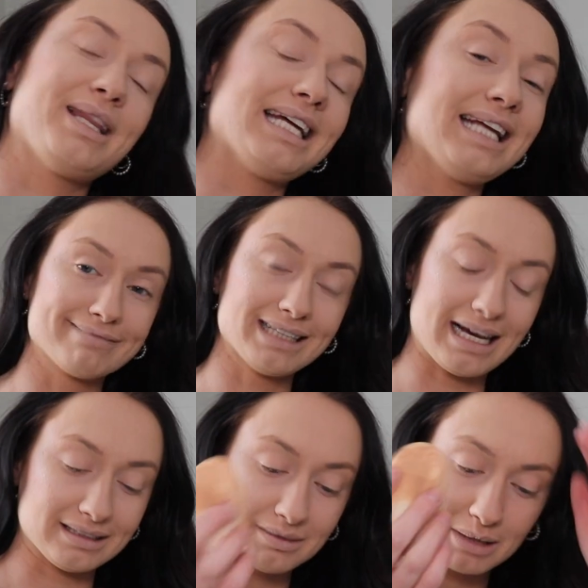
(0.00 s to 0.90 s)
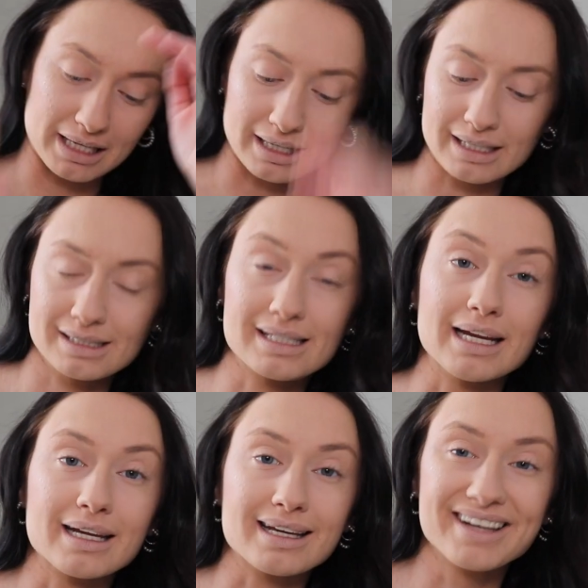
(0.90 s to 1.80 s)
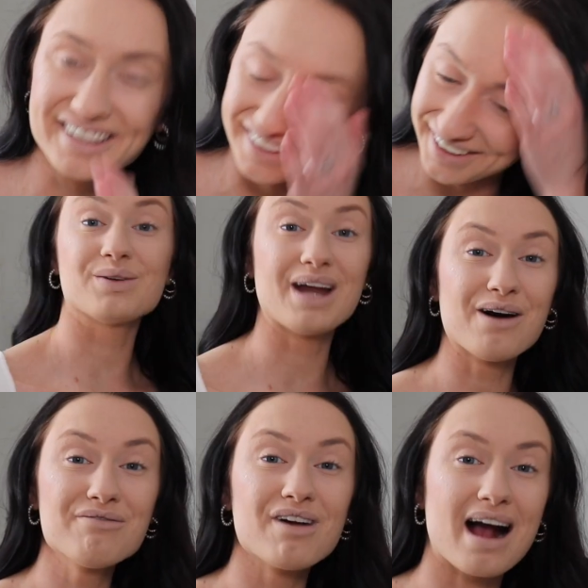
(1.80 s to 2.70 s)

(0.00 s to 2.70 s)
blending. Lots of blending is needed. So now for